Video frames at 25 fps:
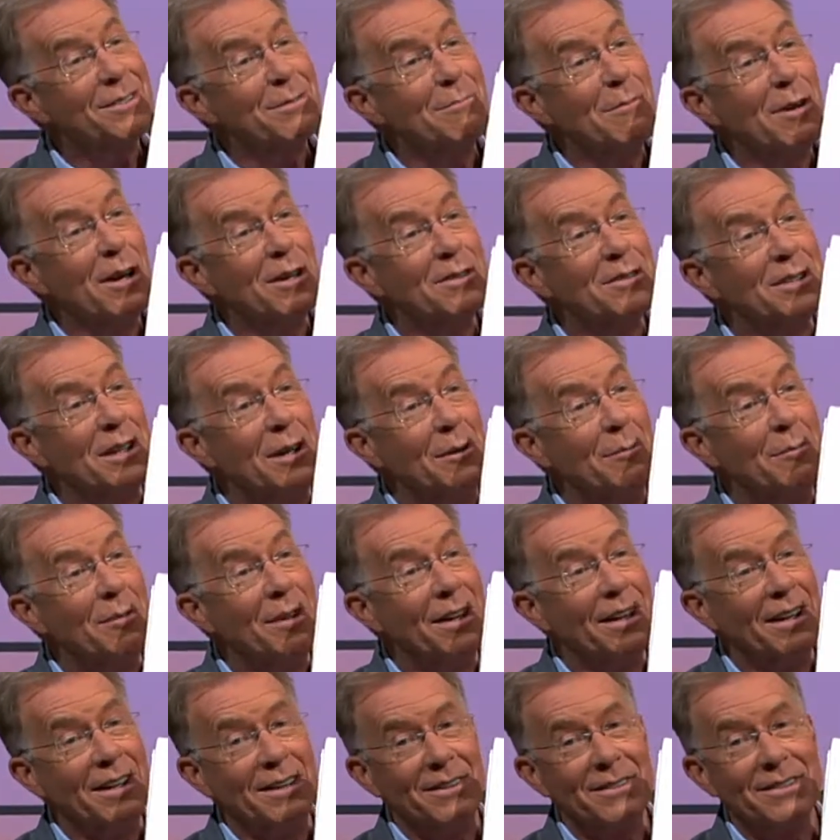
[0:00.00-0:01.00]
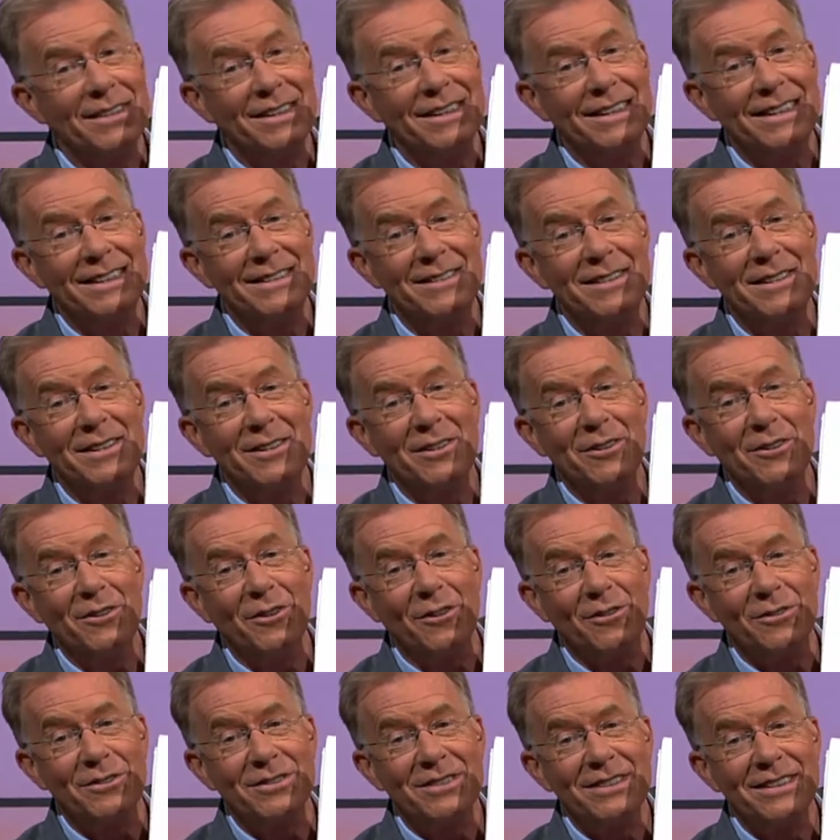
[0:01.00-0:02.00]
tomato plant, is it
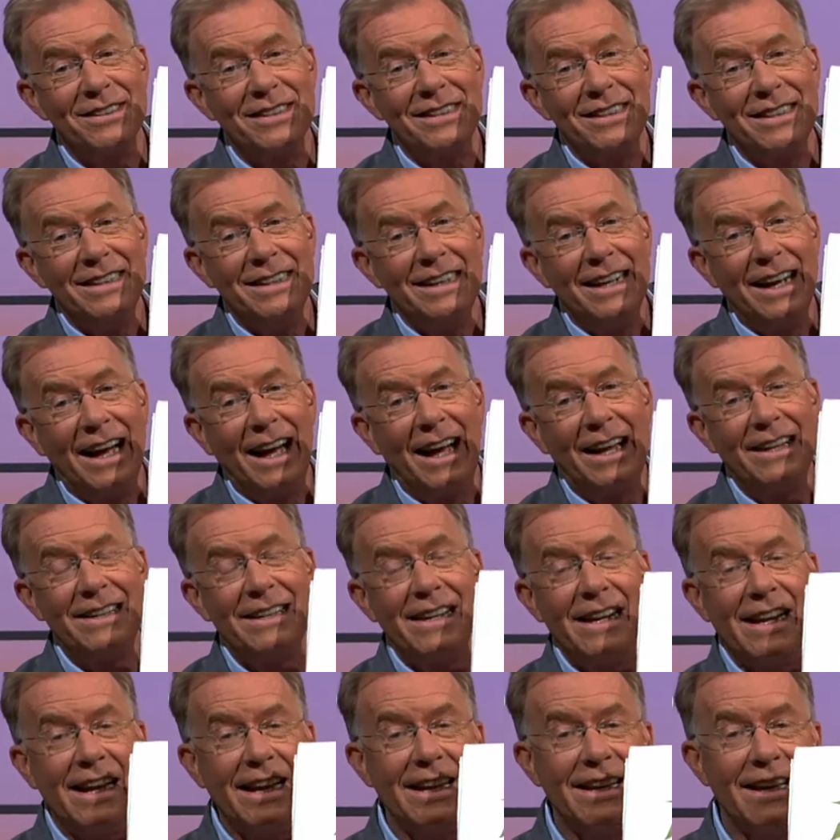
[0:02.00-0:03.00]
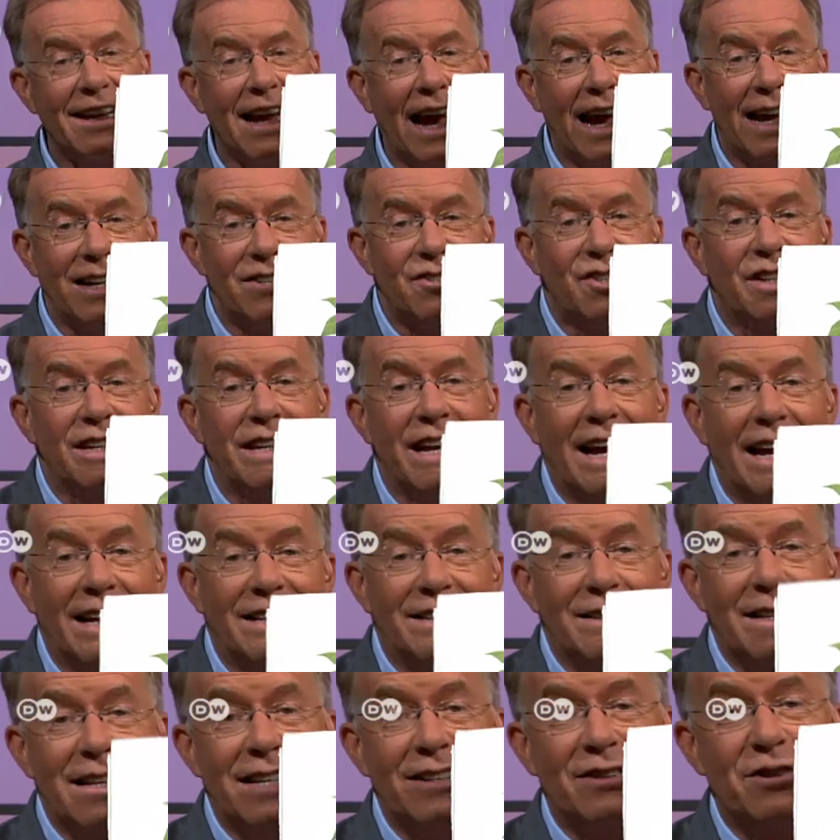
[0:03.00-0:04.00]
not? And actually,
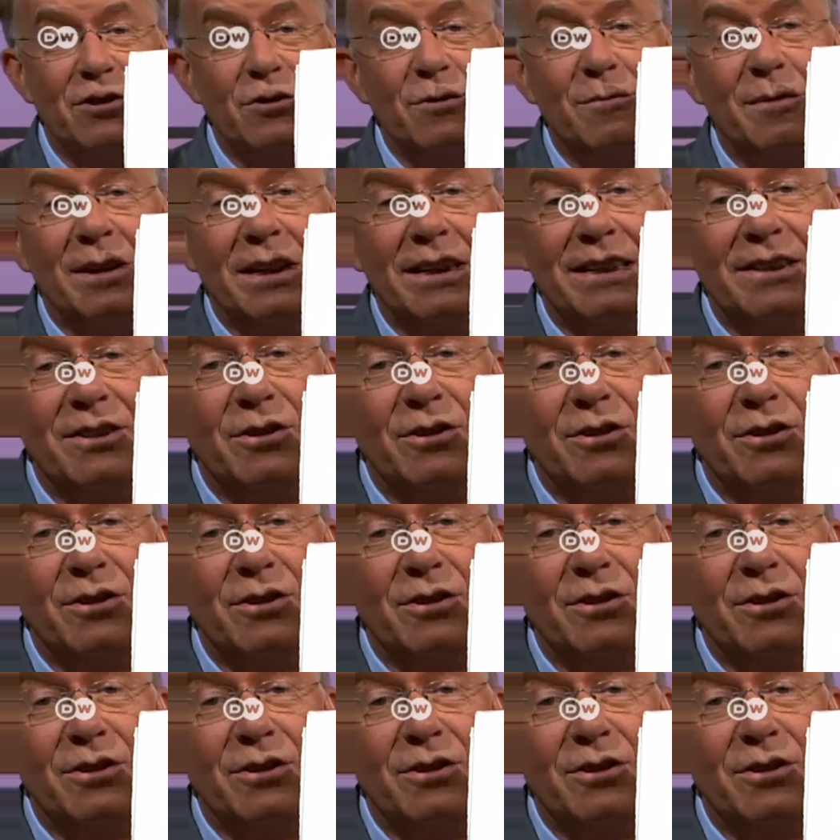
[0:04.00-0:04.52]
as they're zooming in,